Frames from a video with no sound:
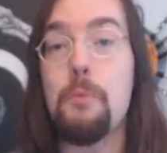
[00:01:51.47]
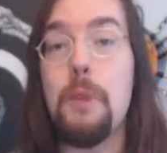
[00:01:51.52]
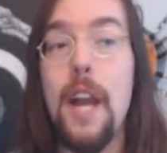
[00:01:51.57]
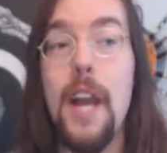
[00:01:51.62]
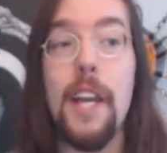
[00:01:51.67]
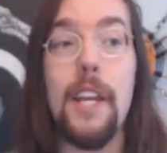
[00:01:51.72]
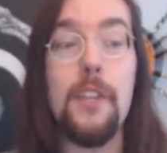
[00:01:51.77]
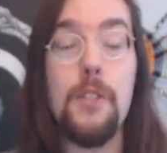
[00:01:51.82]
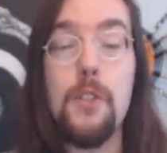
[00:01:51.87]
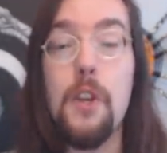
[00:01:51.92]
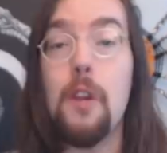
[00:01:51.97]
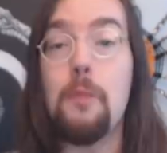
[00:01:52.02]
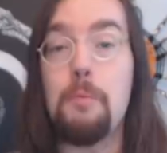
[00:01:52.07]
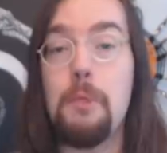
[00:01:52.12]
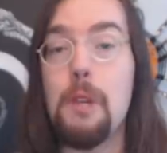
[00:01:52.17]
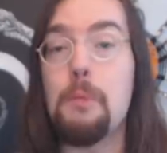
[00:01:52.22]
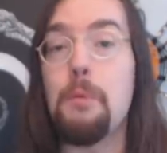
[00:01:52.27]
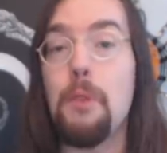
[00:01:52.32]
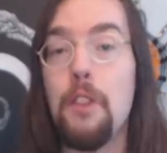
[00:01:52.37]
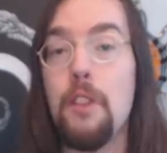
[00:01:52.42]
brackets on
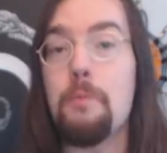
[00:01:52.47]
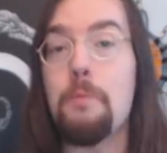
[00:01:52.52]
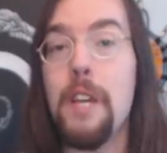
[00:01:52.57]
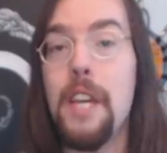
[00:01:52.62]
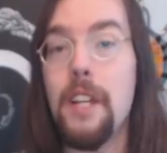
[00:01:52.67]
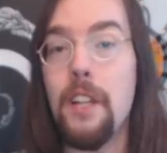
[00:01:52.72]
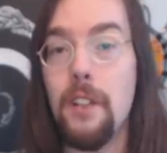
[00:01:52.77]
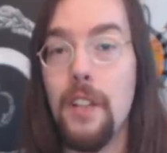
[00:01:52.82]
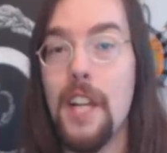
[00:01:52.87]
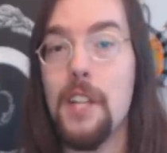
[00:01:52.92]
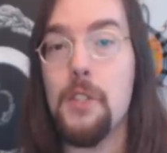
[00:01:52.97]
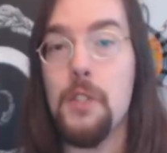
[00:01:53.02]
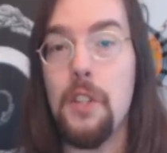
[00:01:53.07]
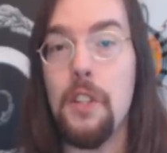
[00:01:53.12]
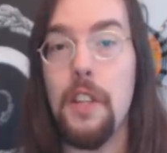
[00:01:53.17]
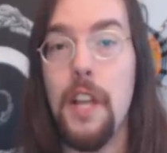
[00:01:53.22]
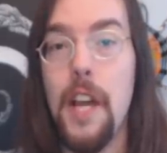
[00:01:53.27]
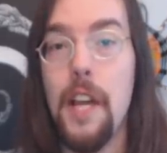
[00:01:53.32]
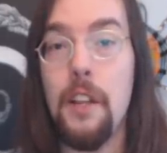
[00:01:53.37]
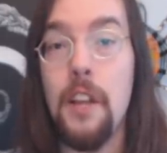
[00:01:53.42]
people that make less
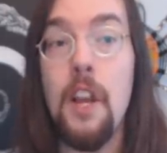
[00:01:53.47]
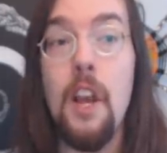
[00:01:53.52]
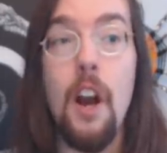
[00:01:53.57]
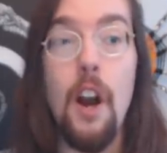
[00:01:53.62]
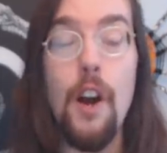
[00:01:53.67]
than that.